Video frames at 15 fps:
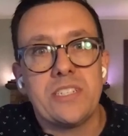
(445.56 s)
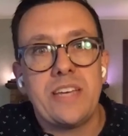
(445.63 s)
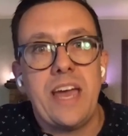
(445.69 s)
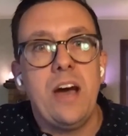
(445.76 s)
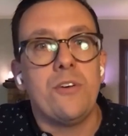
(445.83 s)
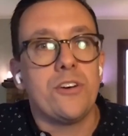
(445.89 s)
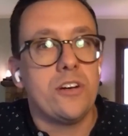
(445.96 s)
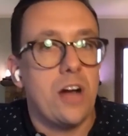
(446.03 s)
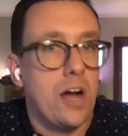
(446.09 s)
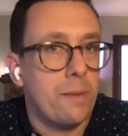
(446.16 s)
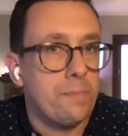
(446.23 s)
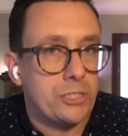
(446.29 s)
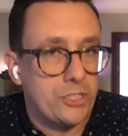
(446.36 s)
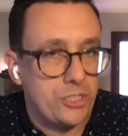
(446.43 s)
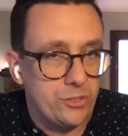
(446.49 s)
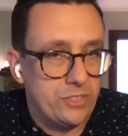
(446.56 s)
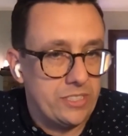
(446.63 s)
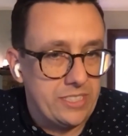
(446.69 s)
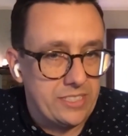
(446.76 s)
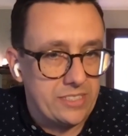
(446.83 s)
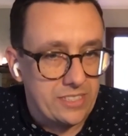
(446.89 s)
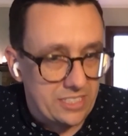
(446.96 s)
counter
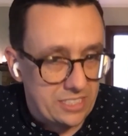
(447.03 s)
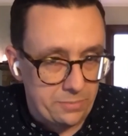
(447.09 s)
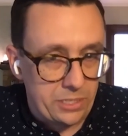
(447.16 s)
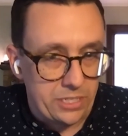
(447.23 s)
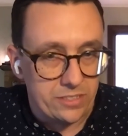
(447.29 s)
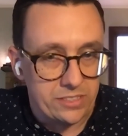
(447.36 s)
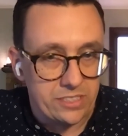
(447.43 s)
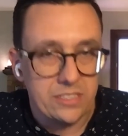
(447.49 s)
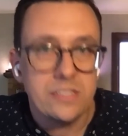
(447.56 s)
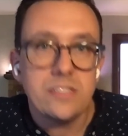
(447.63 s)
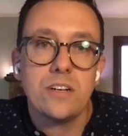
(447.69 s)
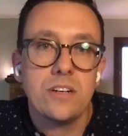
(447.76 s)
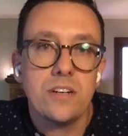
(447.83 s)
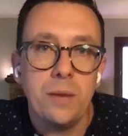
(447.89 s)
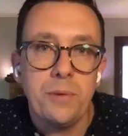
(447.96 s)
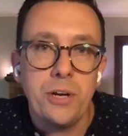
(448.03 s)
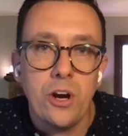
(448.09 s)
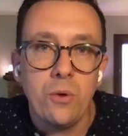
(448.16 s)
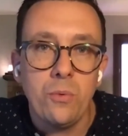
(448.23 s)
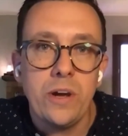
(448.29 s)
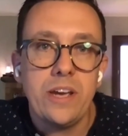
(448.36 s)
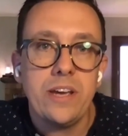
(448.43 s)
opportunities and experiences are coming
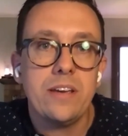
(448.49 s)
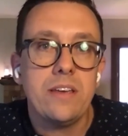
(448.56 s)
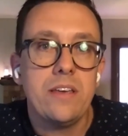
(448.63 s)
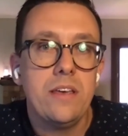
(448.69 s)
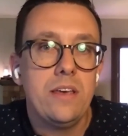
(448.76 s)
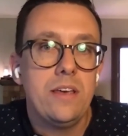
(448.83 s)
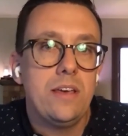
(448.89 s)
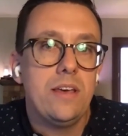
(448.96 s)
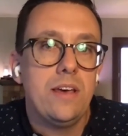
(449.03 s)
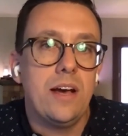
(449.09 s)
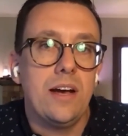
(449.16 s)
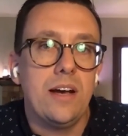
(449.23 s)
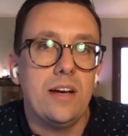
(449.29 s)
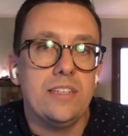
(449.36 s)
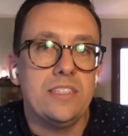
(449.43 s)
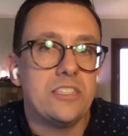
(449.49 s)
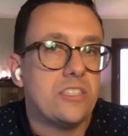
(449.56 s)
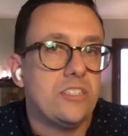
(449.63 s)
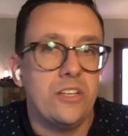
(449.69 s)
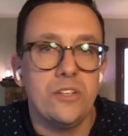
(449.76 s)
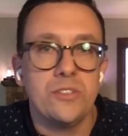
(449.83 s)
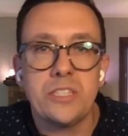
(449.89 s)
our way. And
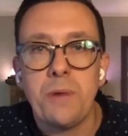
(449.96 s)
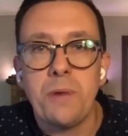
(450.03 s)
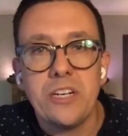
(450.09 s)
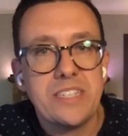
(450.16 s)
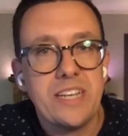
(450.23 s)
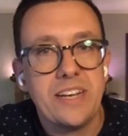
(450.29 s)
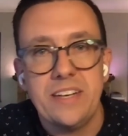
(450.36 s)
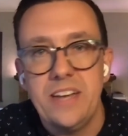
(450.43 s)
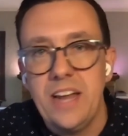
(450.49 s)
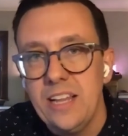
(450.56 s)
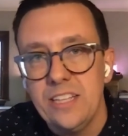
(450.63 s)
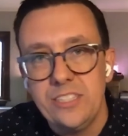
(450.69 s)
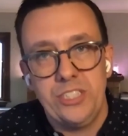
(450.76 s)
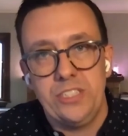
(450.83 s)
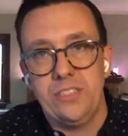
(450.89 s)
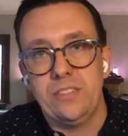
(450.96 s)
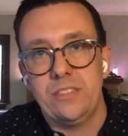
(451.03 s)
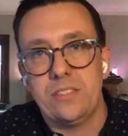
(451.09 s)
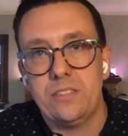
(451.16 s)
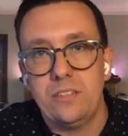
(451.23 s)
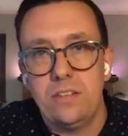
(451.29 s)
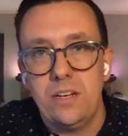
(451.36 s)
smart technologies
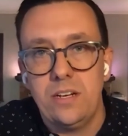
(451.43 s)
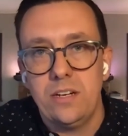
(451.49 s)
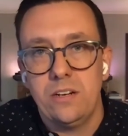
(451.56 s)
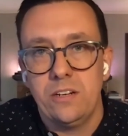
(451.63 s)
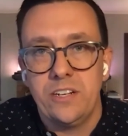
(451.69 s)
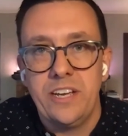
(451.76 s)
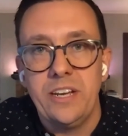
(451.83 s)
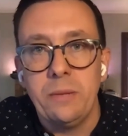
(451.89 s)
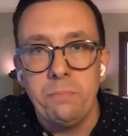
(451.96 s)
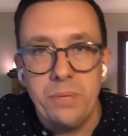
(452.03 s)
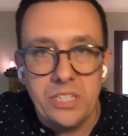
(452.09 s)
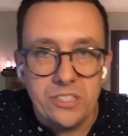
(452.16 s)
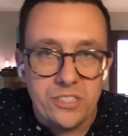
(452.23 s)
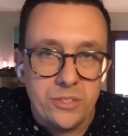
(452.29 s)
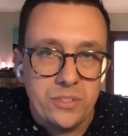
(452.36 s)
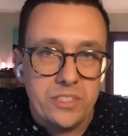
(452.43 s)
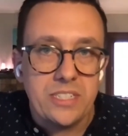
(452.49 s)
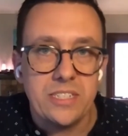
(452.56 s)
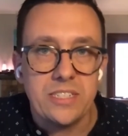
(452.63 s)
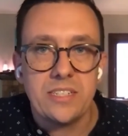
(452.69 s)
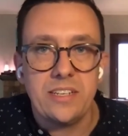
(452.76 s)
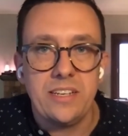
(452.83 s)
are getting built to
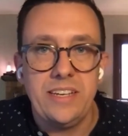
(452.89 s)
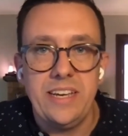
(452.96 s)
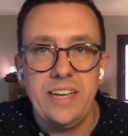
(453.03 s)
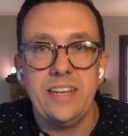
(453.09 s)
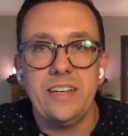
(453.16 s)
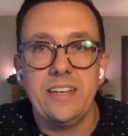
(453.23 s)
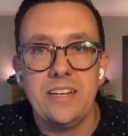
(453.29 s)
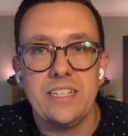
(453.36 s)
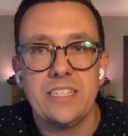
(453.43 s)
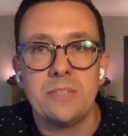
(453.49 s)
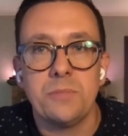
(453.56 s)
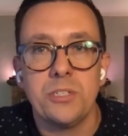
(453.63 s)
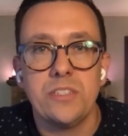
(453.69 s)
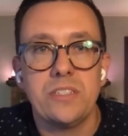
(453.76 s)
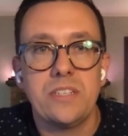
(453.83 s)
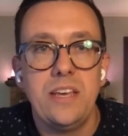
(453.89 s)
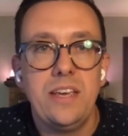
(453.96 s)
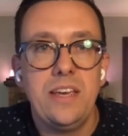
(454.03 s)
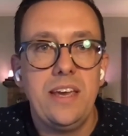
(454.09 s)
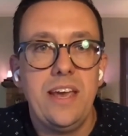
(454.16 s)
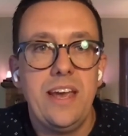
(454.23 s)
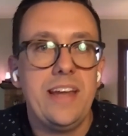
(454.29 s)
assist getting customers
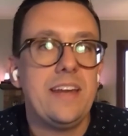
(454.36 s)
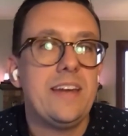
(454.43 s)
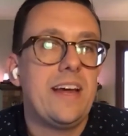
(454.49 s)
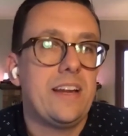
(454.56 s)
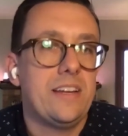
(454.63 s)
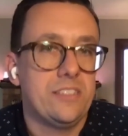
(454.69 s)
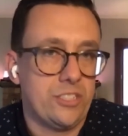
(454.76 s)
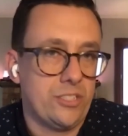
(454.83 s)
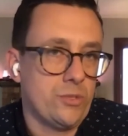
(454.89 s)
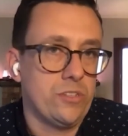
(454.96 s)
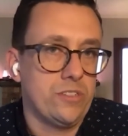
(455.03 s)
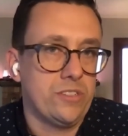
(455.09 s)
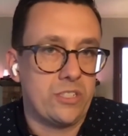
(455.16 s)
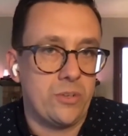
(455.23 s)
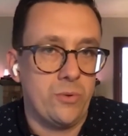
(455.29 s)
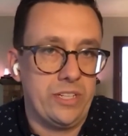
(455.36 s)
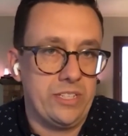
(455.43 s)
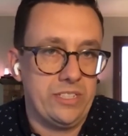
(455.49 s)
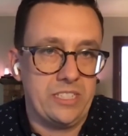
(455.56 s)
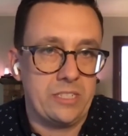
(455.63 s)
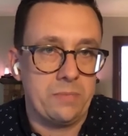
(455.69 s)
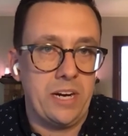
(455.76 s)
in and out of stores as
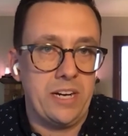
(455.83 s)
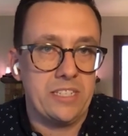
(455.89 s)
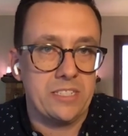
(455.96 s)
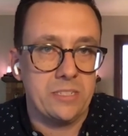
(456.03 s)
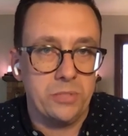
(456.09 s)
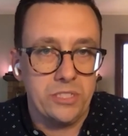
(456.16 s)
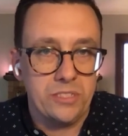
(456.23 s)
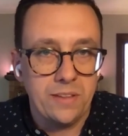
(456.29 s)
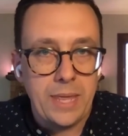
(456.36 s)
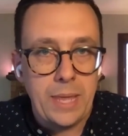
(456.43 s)
quickly as possible,